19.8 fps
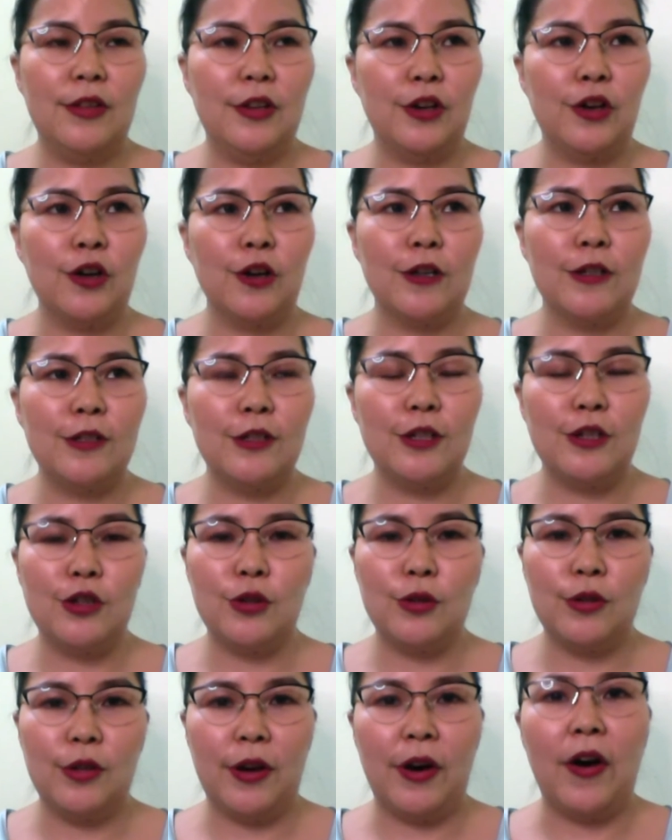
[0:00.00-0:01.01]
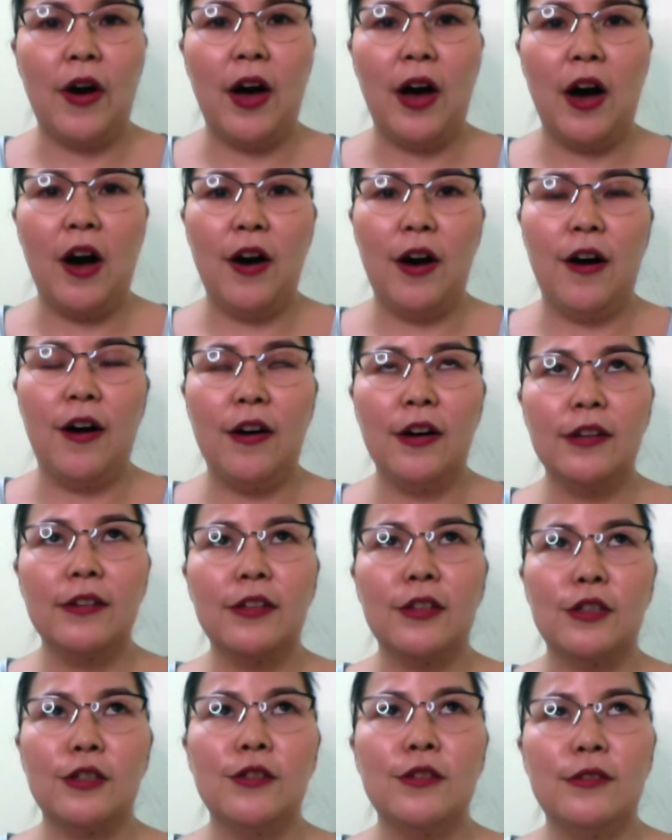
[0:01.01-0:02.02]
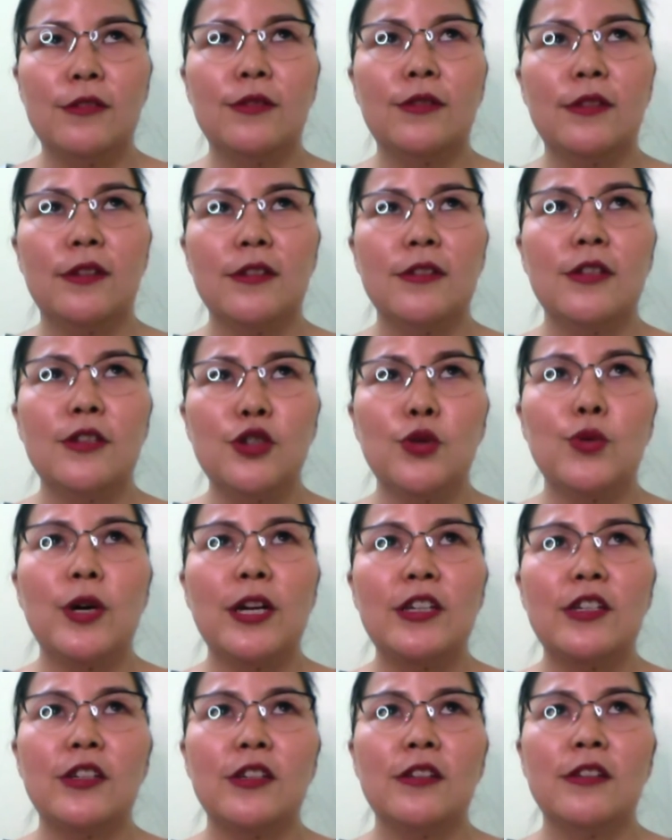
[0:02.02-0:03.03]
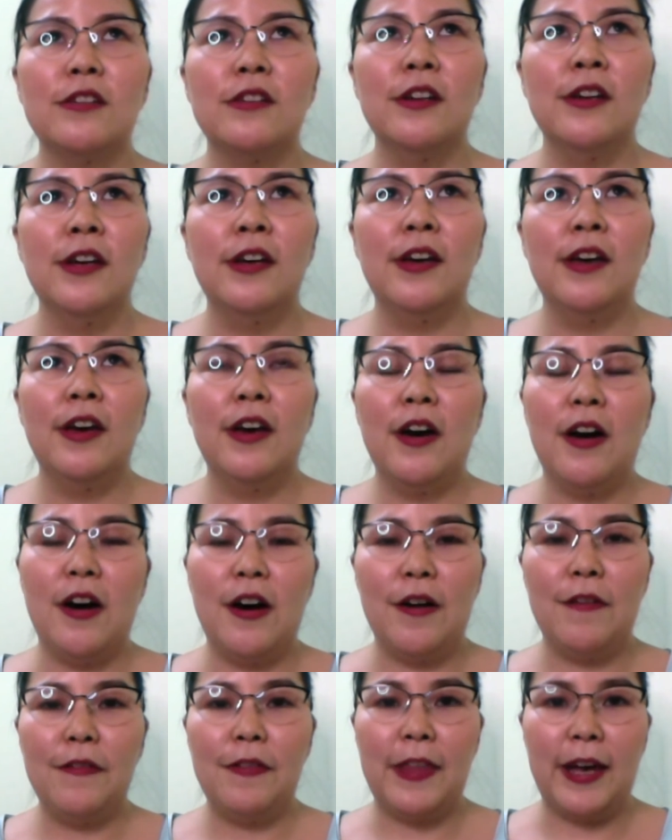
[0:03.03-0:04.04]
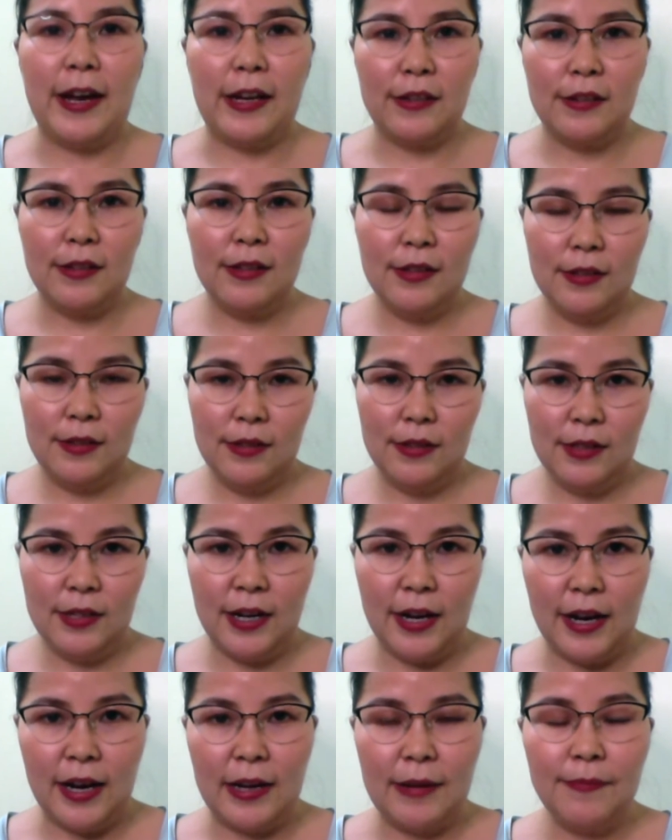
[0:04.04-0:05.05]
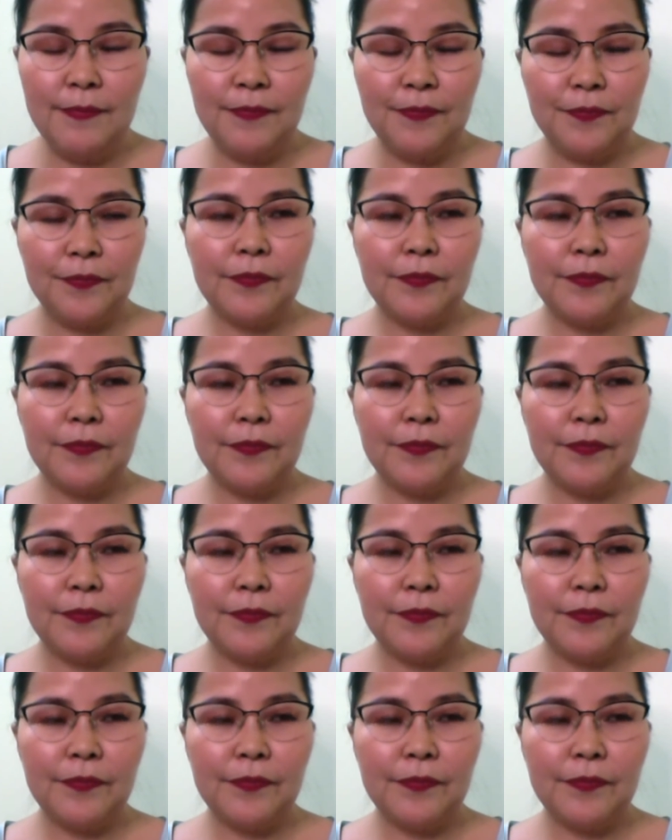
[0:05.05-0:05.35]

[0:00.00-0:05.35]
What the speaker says: current the situation of that time.